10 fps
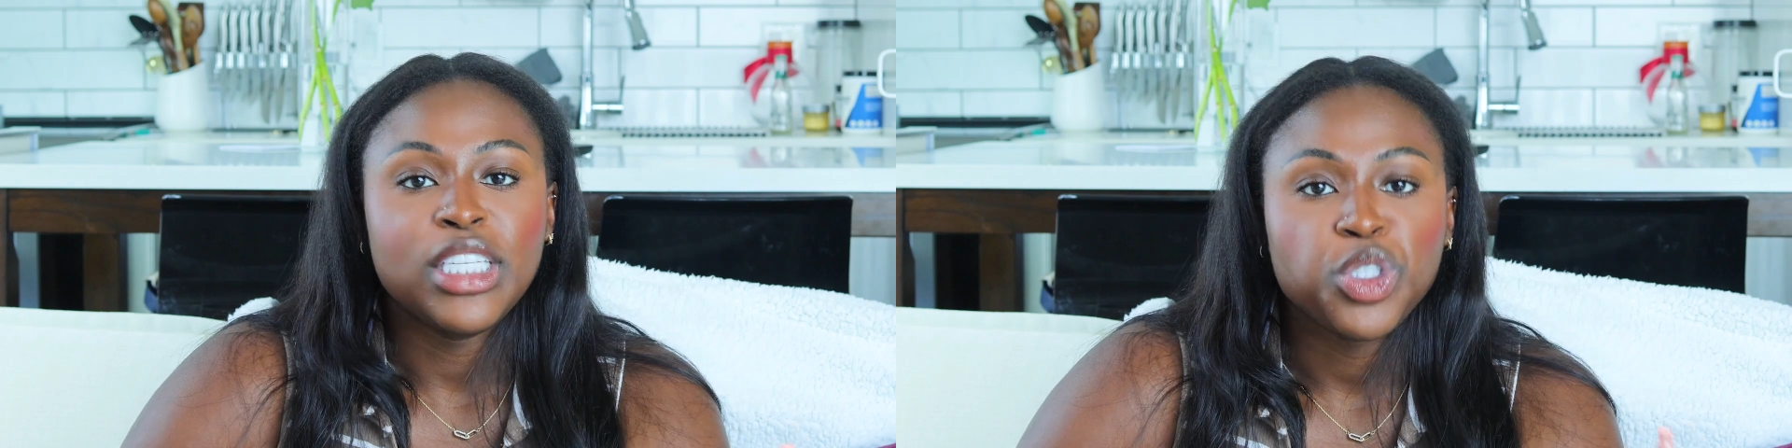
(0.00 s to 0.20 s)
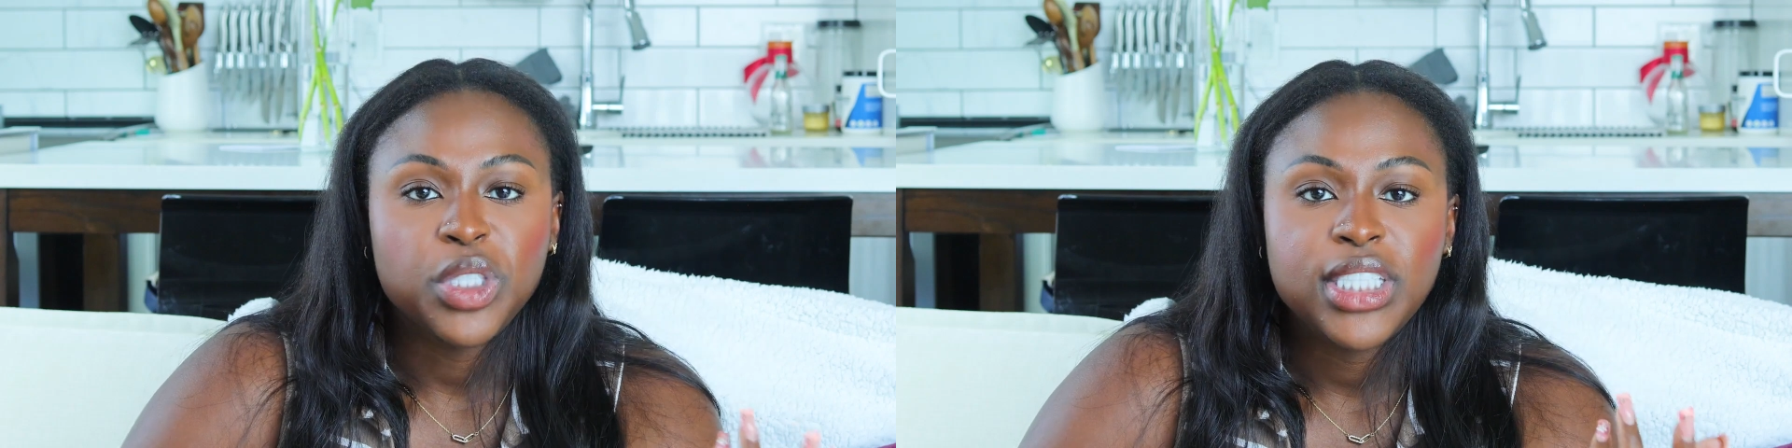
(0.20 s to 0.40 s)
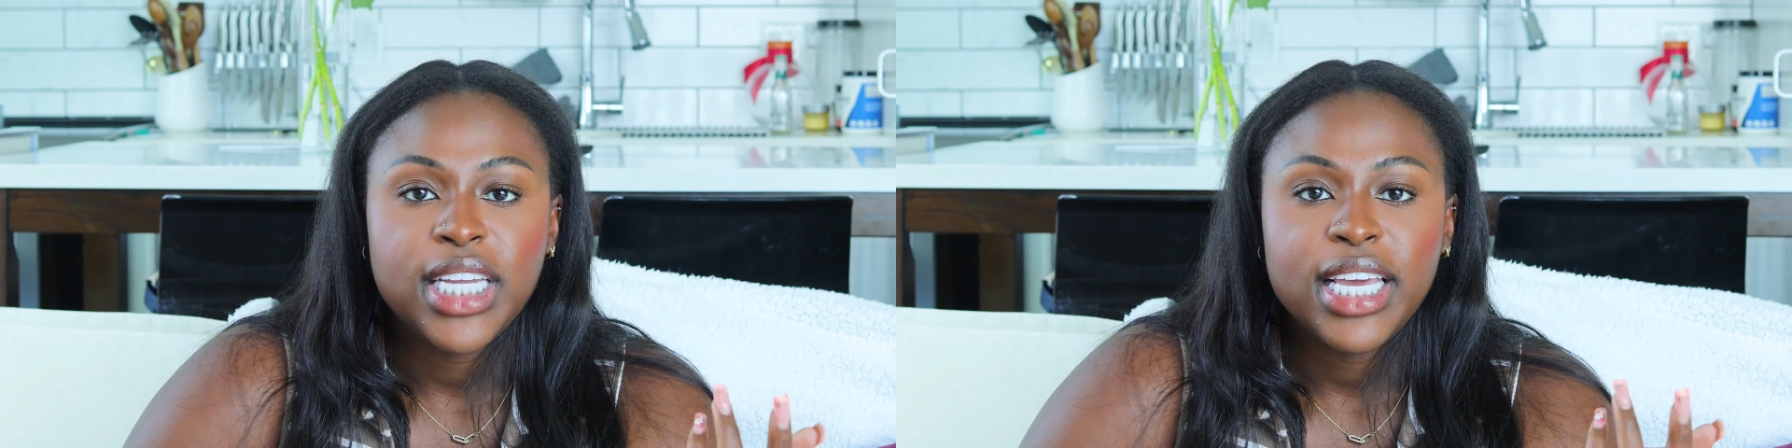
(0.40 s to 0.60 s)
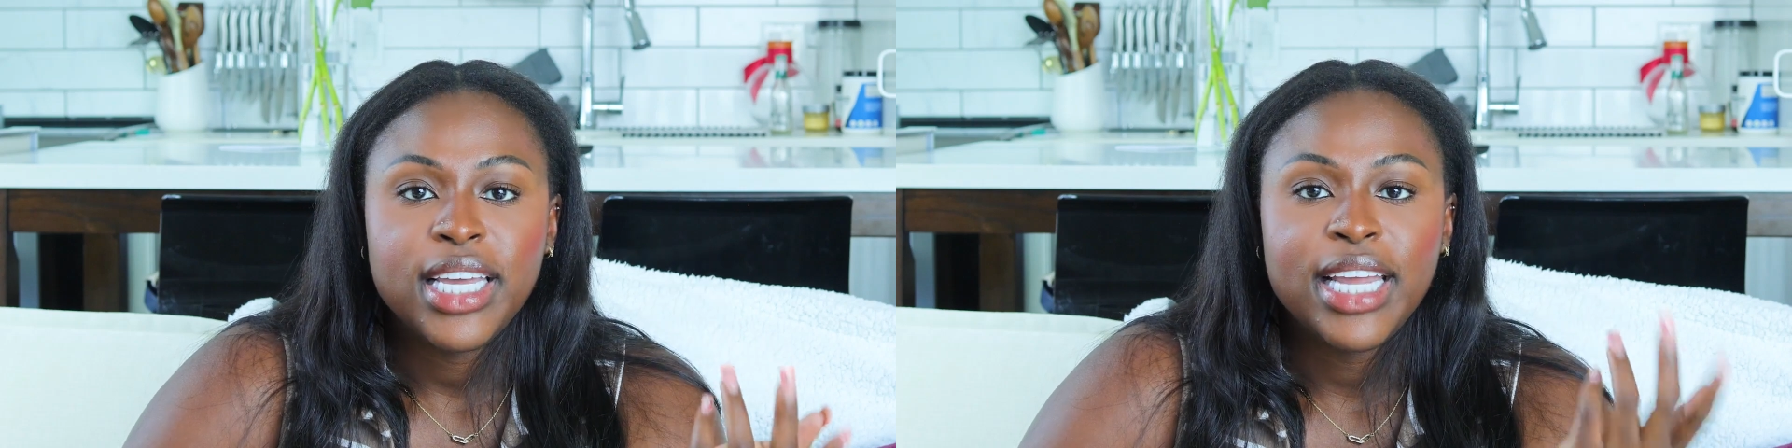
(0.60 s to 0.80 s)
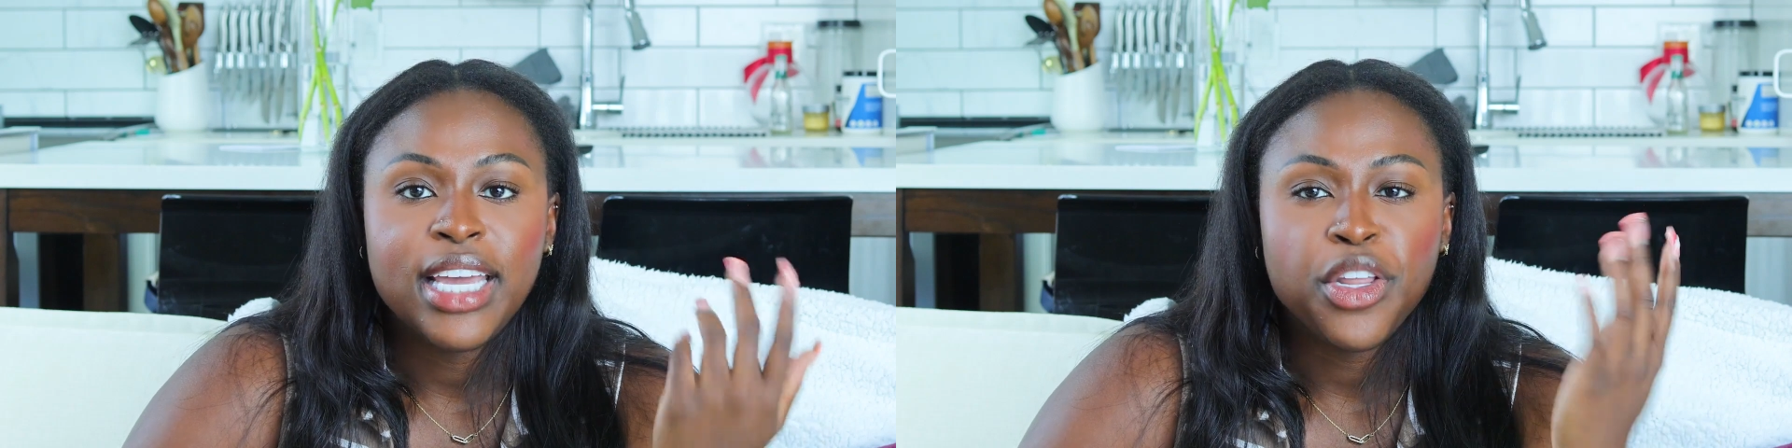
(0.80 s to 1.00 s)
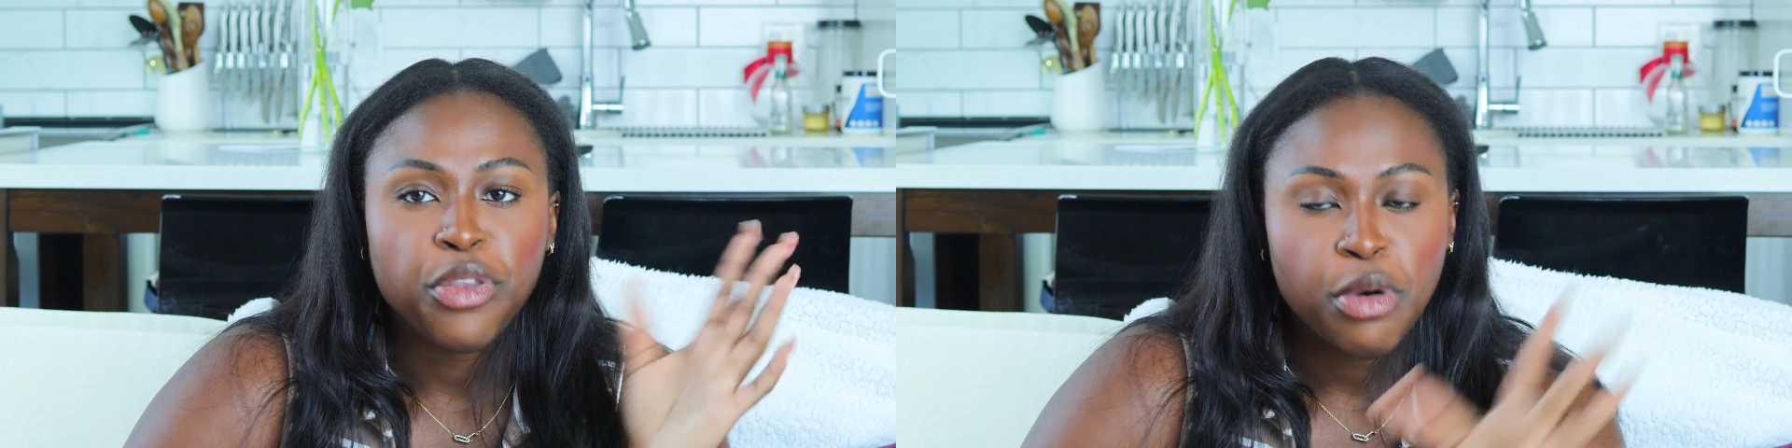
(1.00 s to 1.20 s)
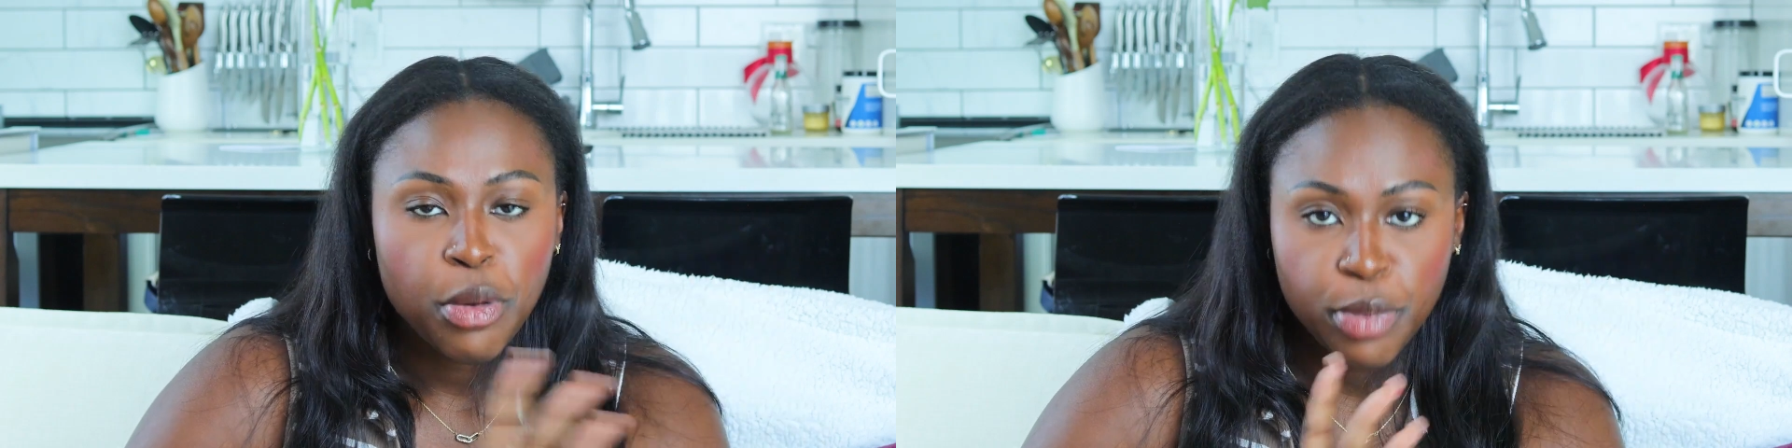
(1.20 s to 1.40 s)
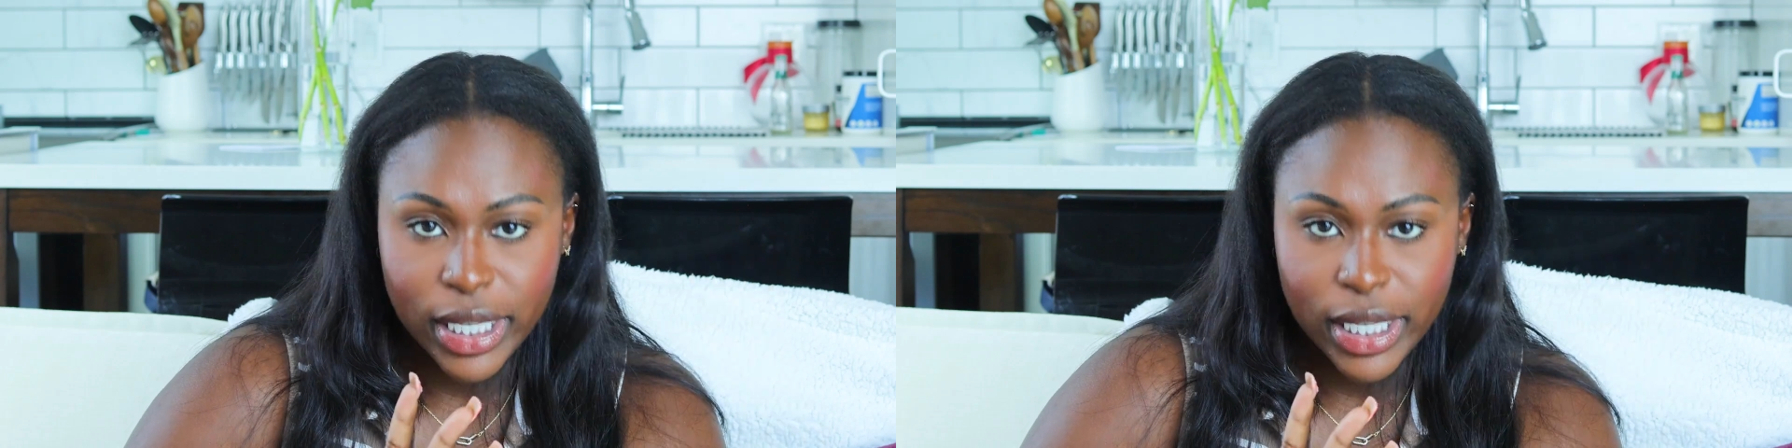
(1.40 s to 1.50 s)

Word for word: interested in a thorough